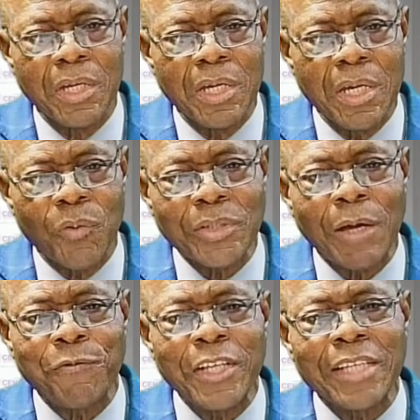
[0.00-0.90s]
He was
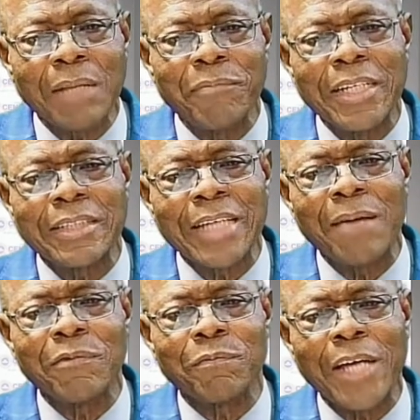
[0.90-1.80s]
afflicted many
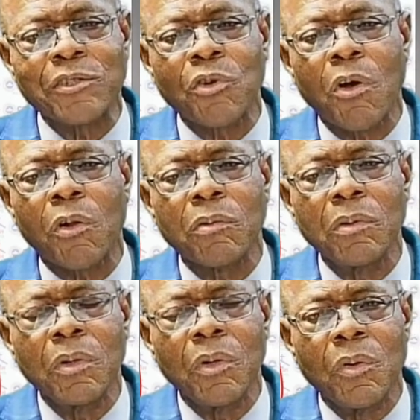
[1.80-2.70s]
times by Saul,
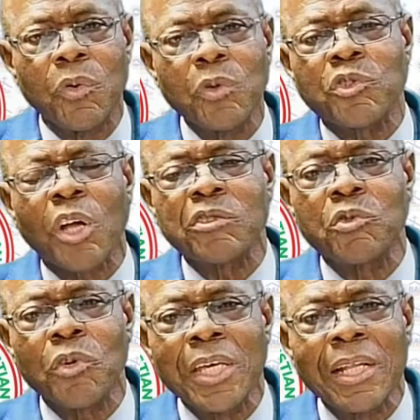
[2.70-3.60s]
who sought
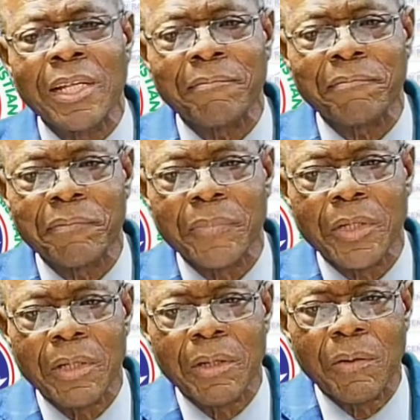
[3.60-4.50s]
to kill him
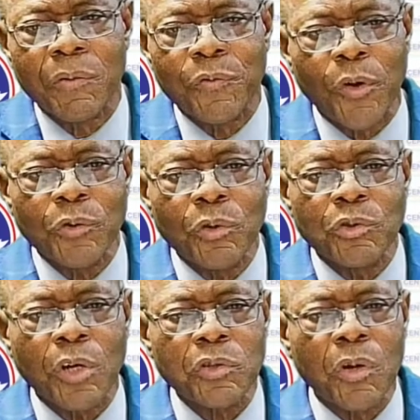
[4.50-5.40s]
for no
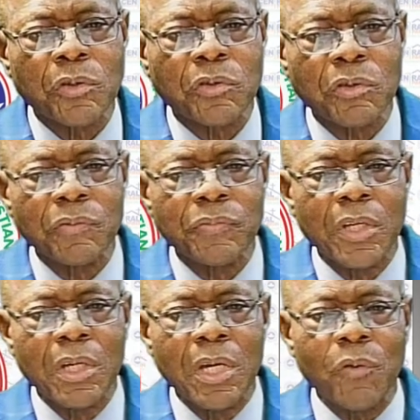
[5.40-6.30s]
just cause.
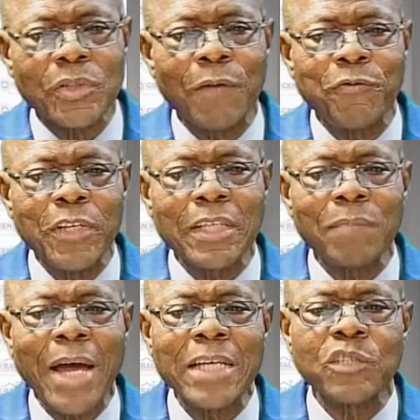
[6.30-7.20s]
He was afflicted
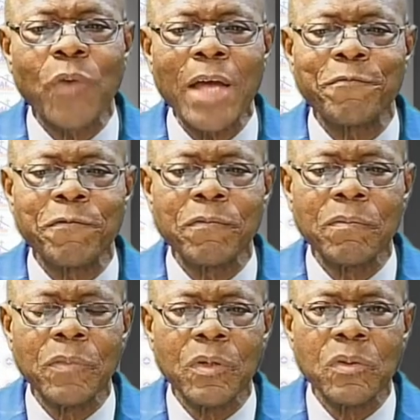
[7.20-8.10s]
by his wife,
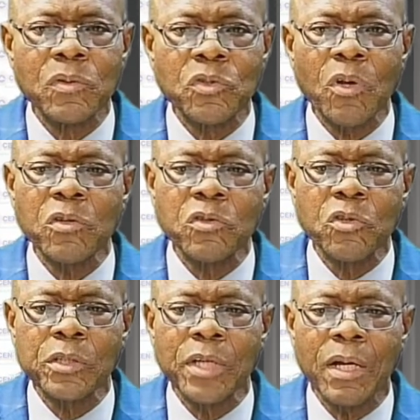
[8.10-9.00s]
Saul's
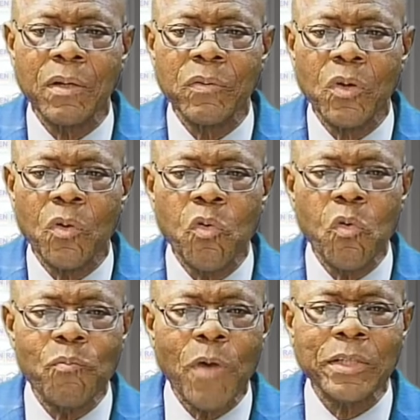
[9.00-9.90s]
daughter, who
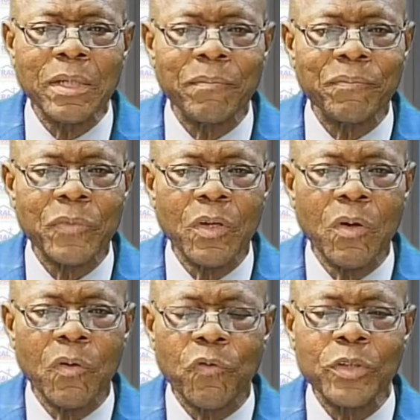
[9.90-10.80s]
mocked him
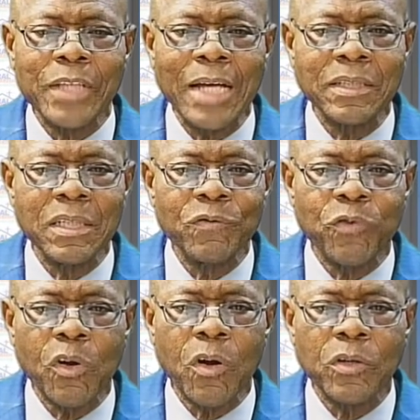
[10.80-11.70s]
for dancing
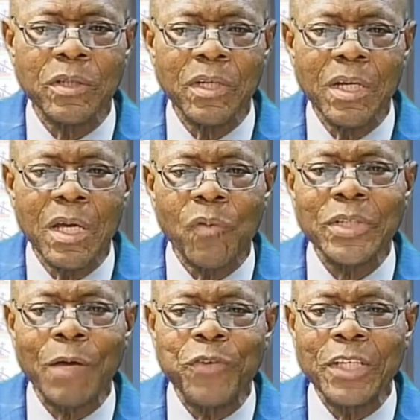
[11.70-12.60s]
for God. He was
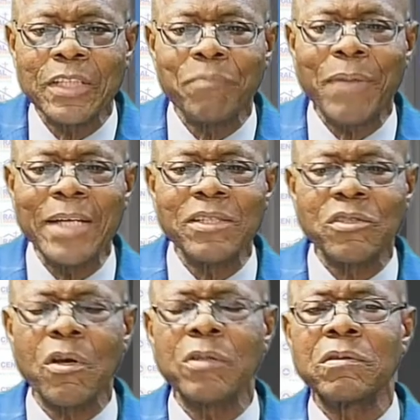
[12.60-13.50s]
afflicted by his
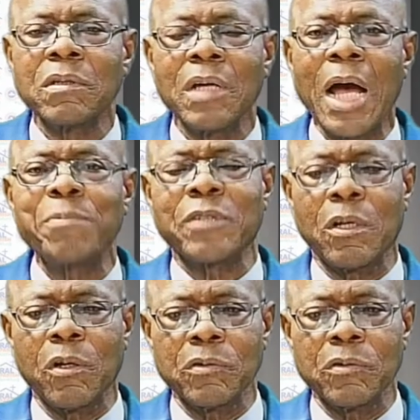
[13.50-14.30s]
son, Absalom.